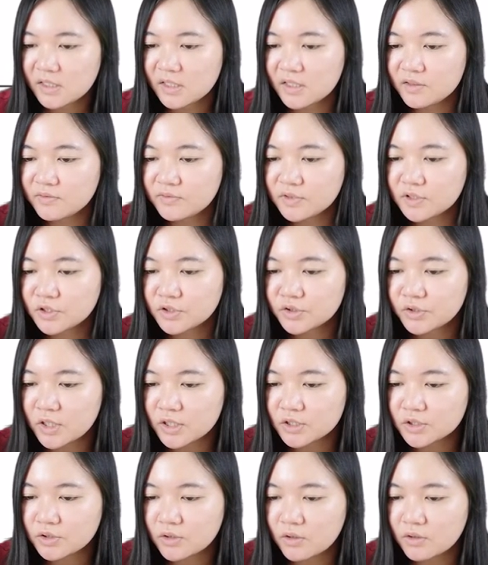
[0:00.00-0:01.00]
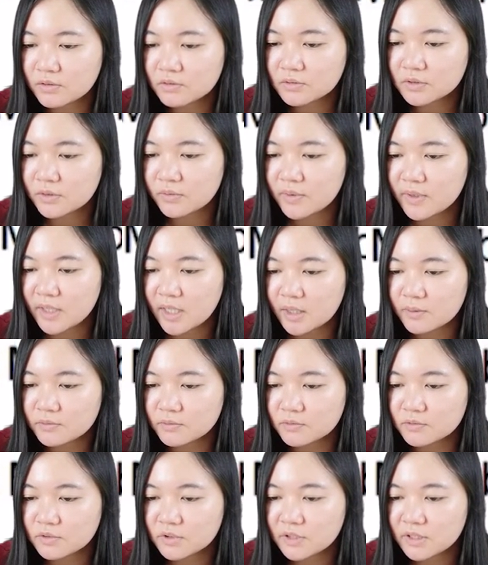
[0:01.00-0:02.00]
If it stretch all the way
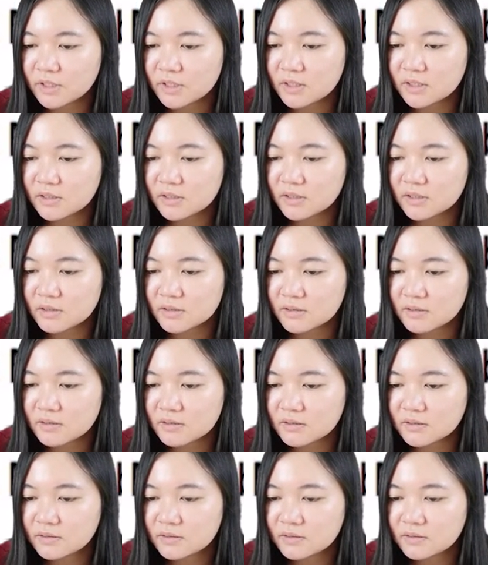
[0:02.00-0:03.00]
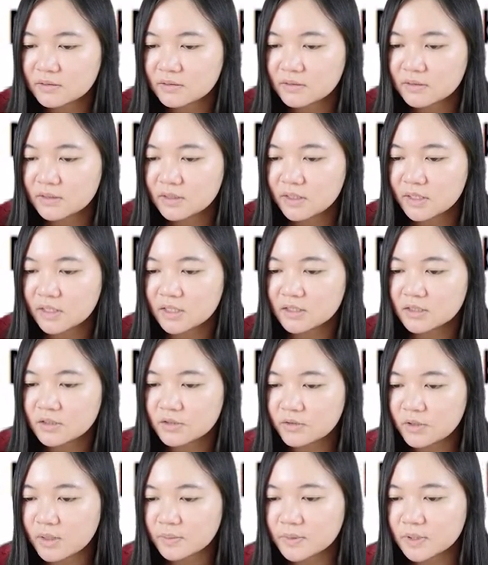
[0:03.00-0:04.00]
up to here, it is
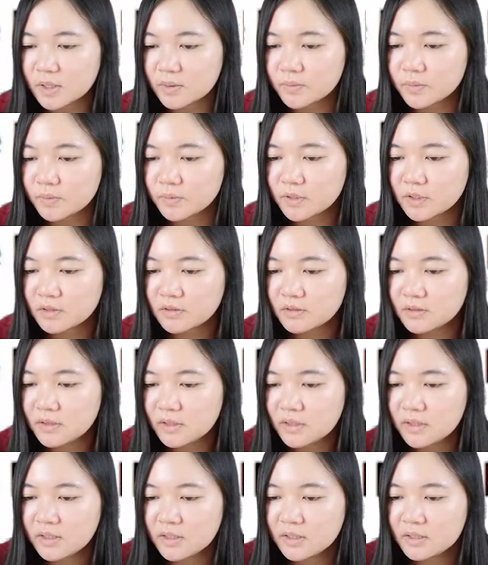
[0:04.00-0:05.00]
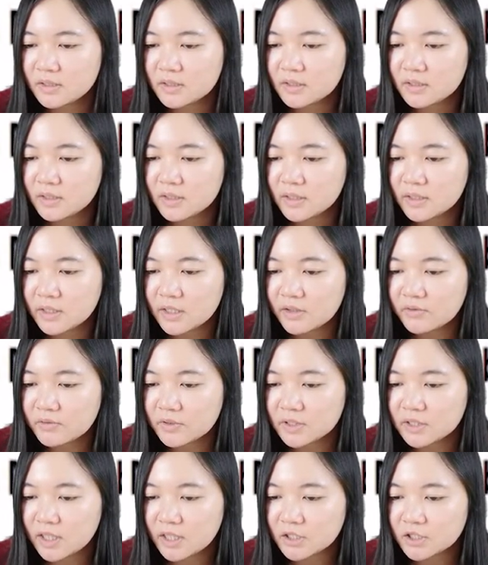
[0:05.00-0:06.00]
still acceptable. If
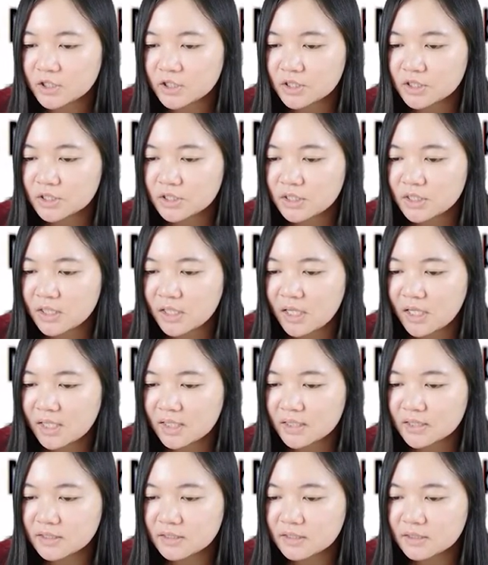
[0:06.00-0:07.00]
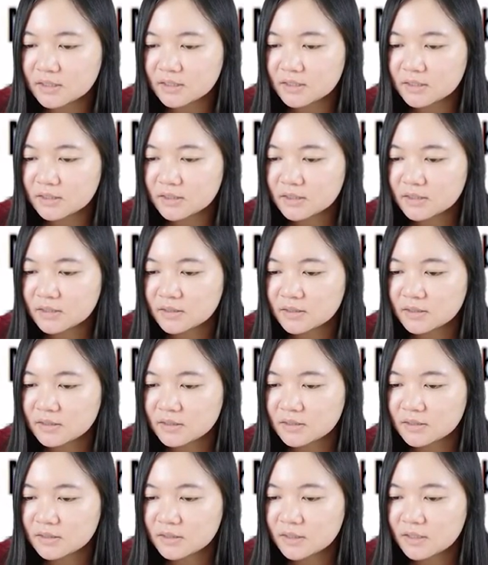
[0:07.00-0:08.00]
it touches the line,
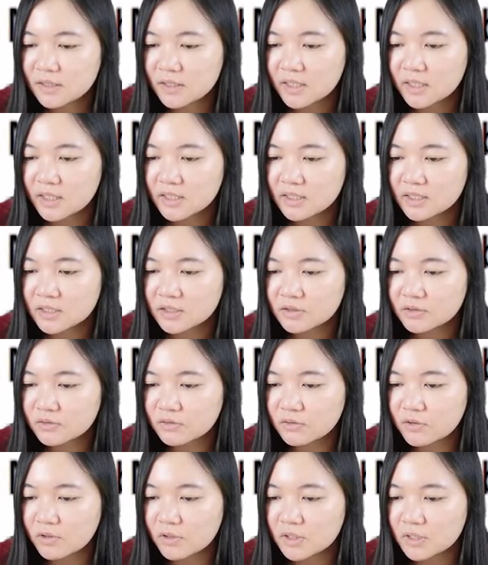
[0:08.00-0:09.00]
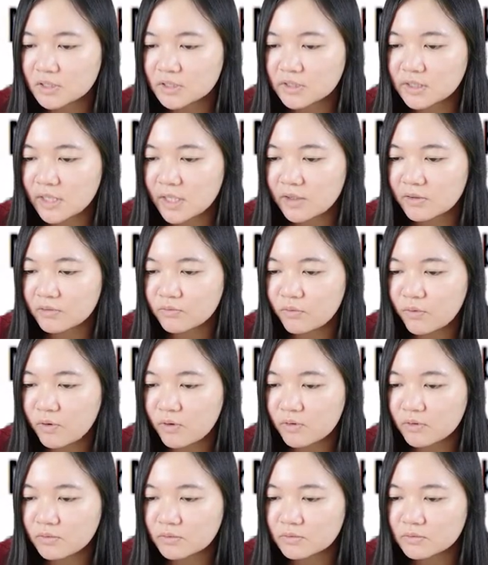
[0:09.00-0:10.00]
it is no longer cell
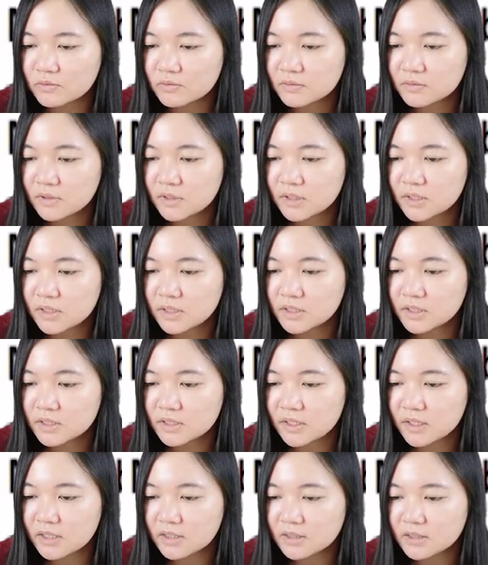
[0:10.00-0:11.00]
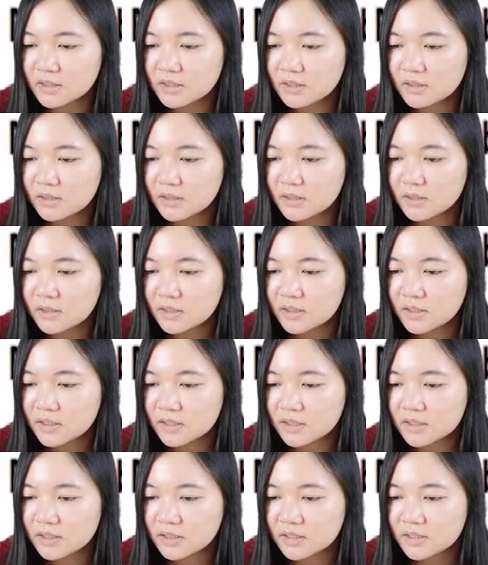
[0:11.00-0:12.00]
wall. Instead,
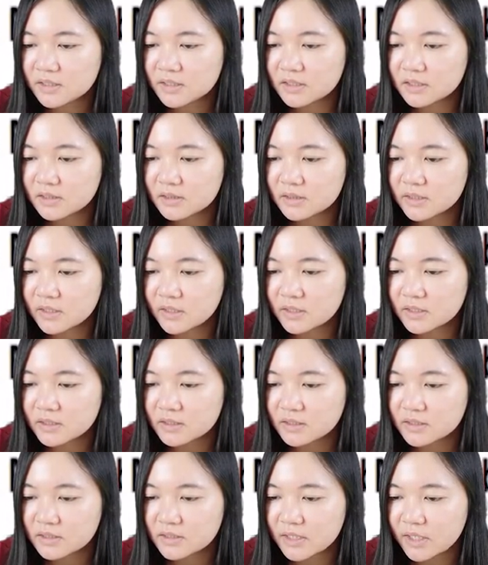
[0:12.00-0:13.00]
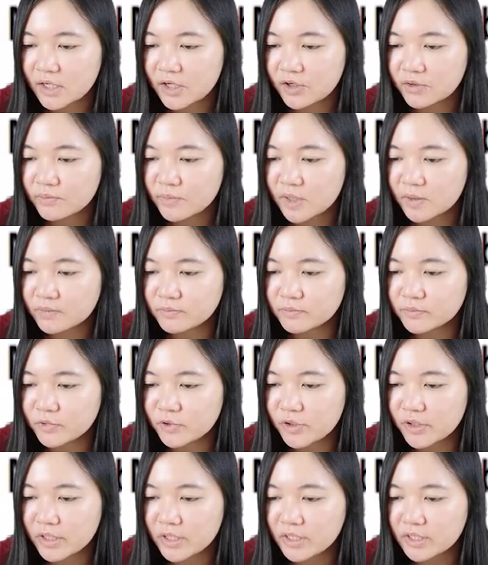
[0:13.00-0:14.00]
it is the cell
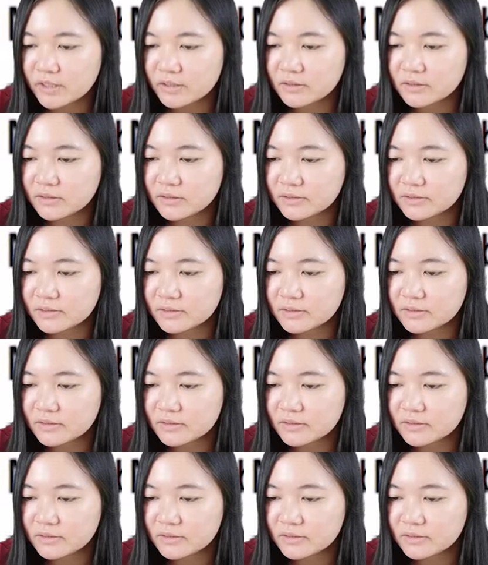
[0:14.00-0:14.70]
membrane.